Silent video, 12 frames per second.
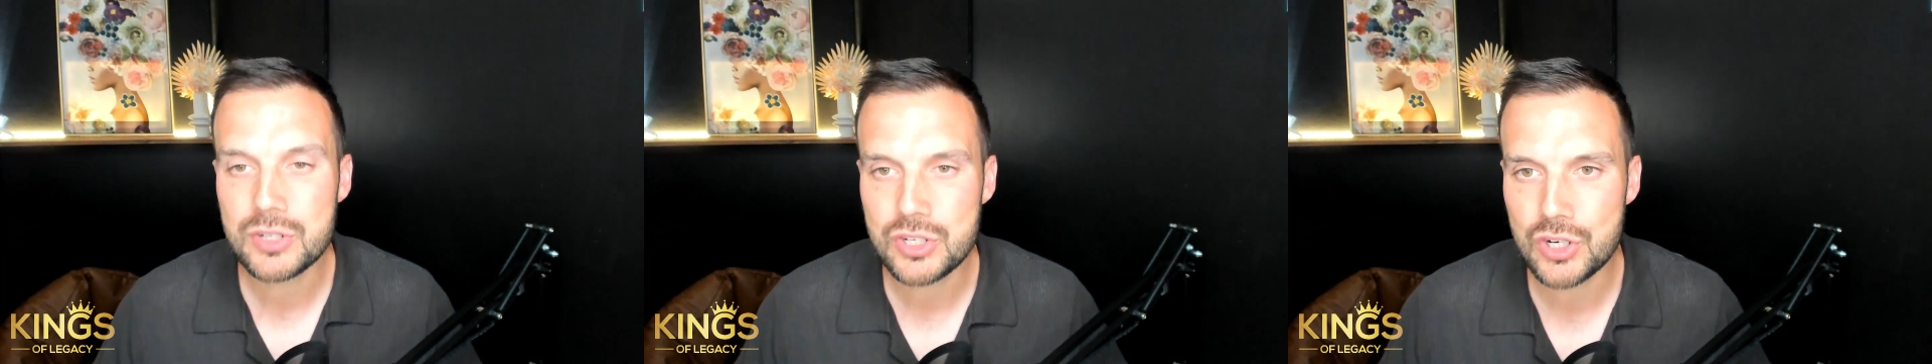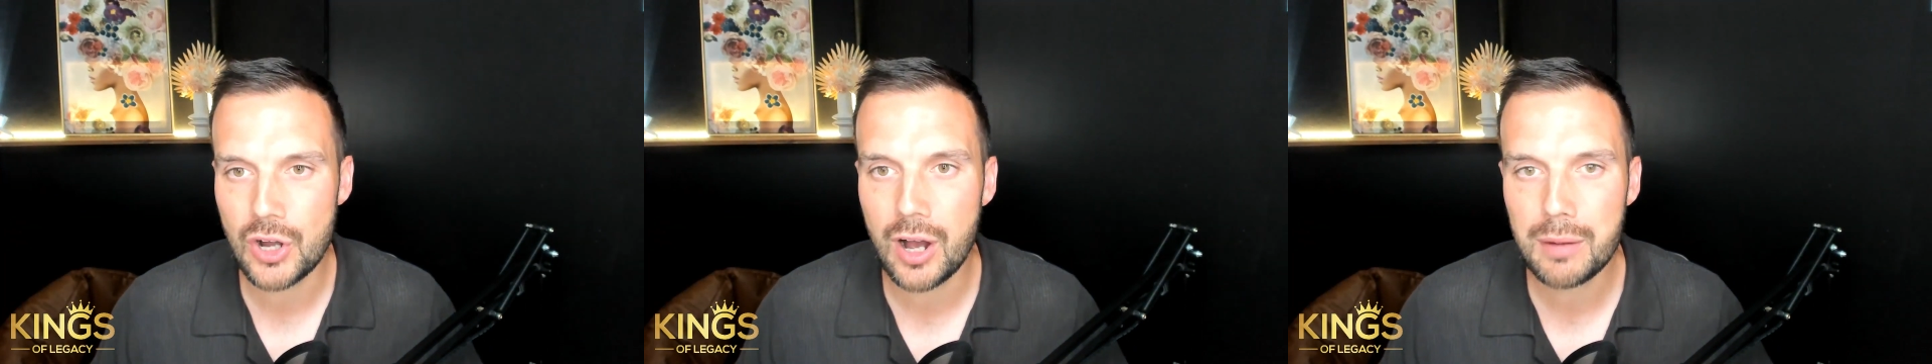
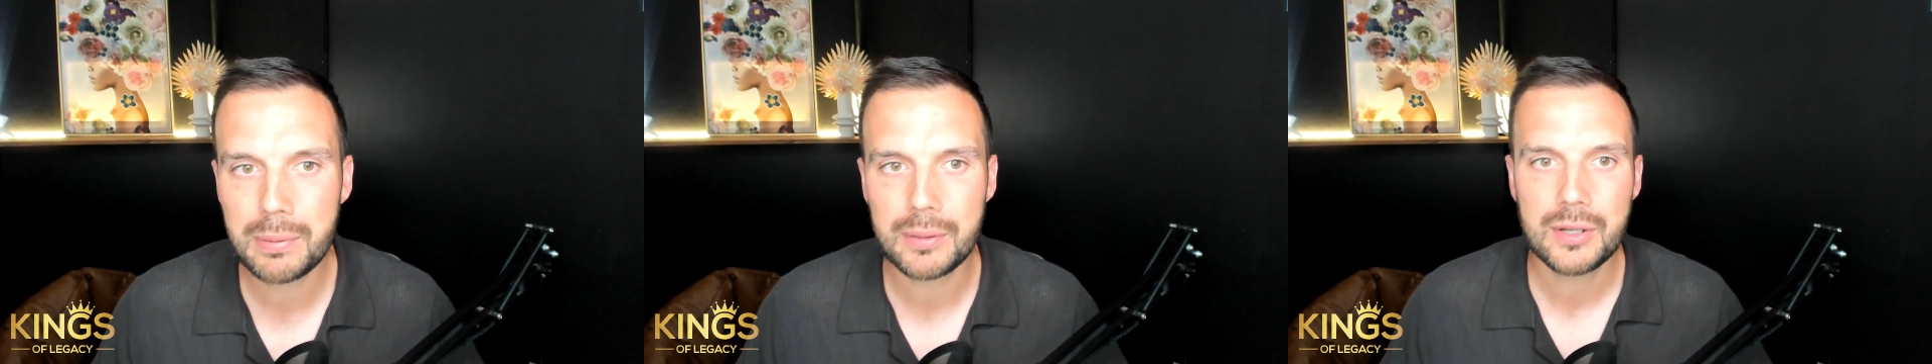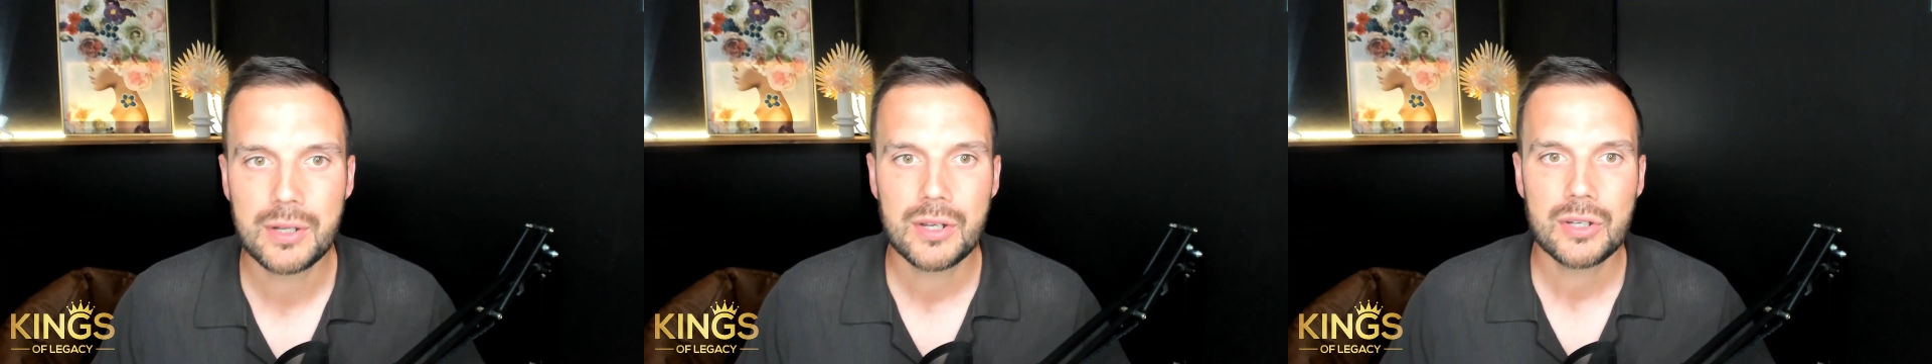job
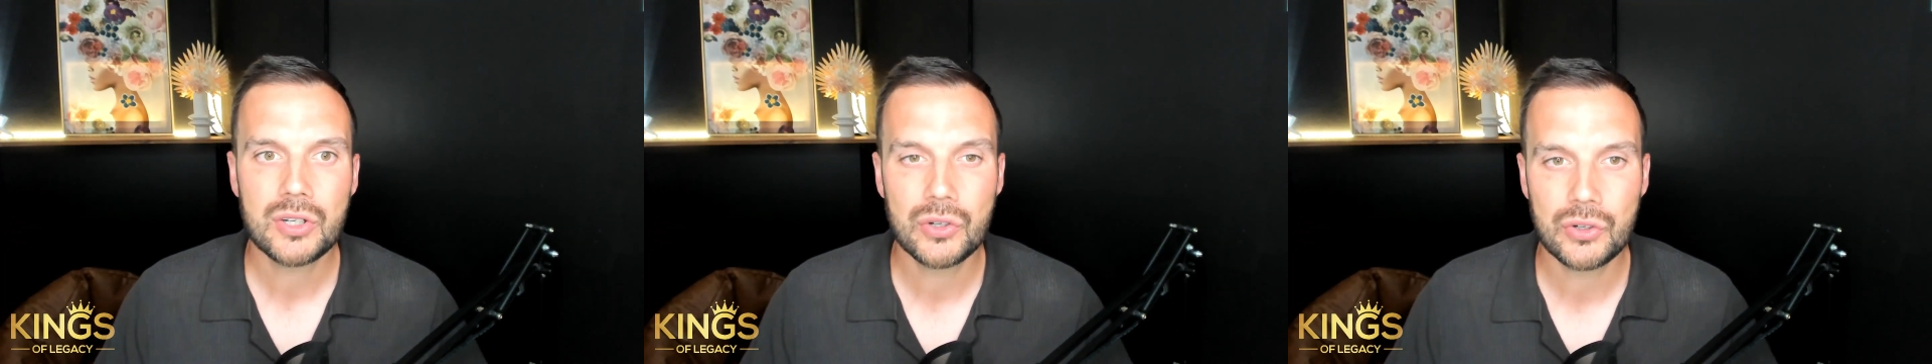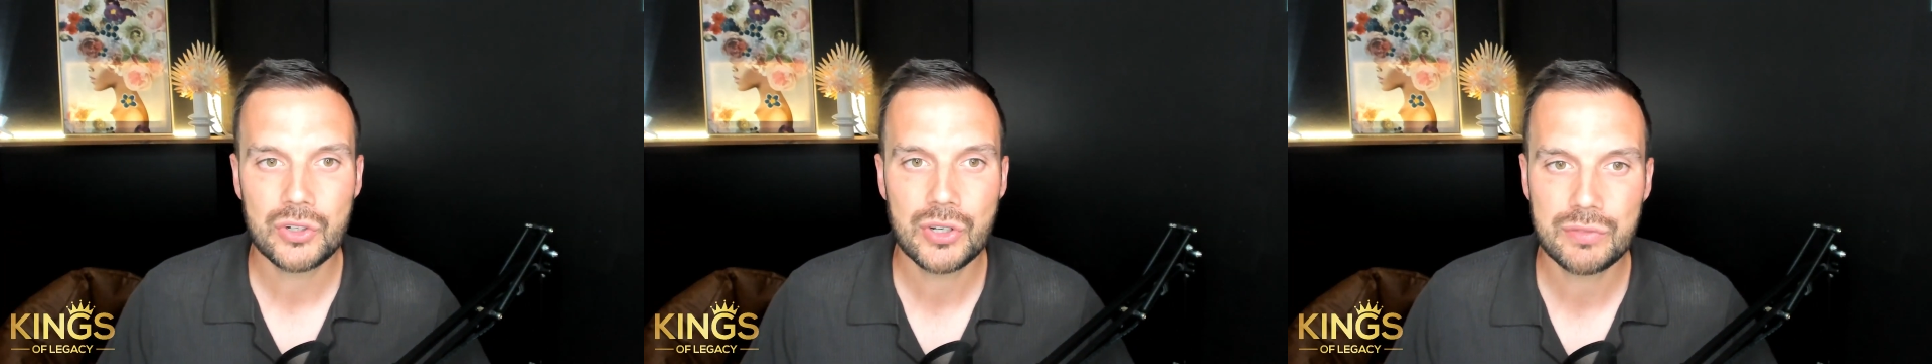
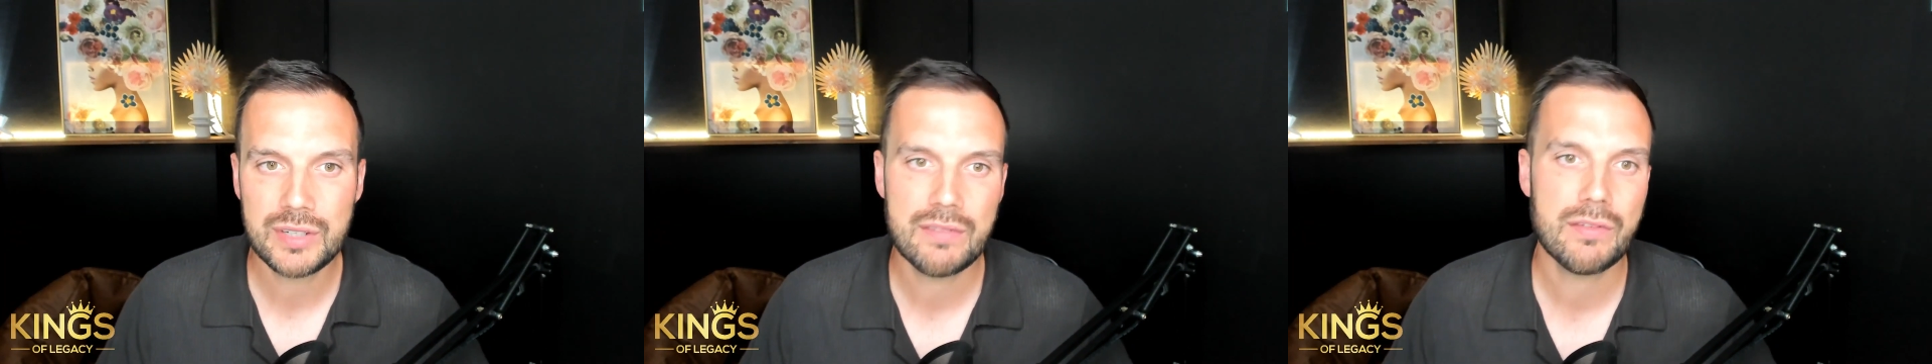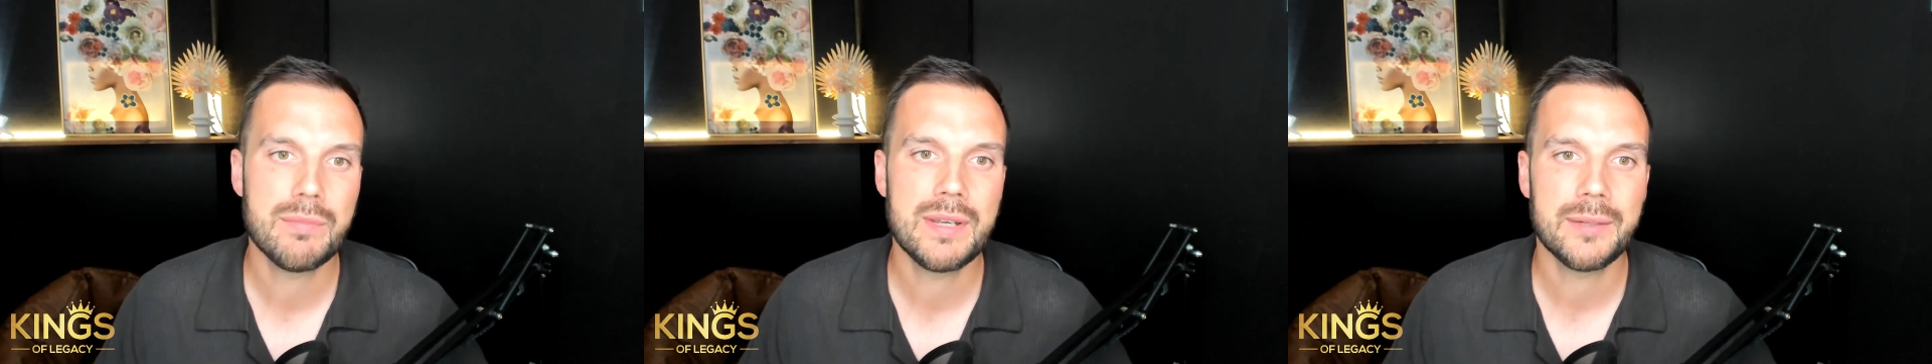could have
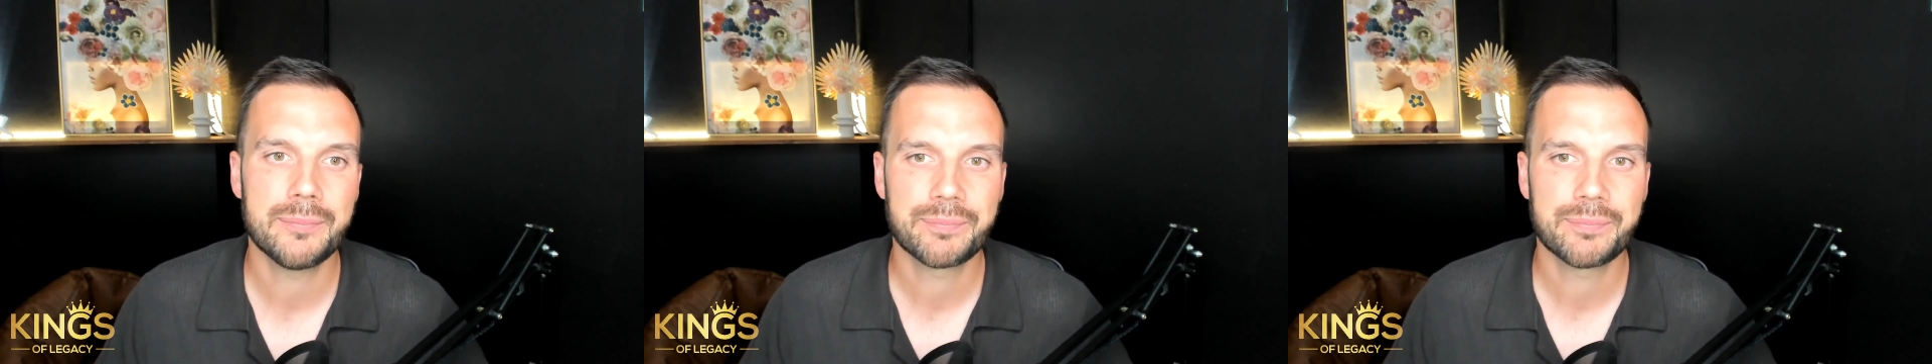given me.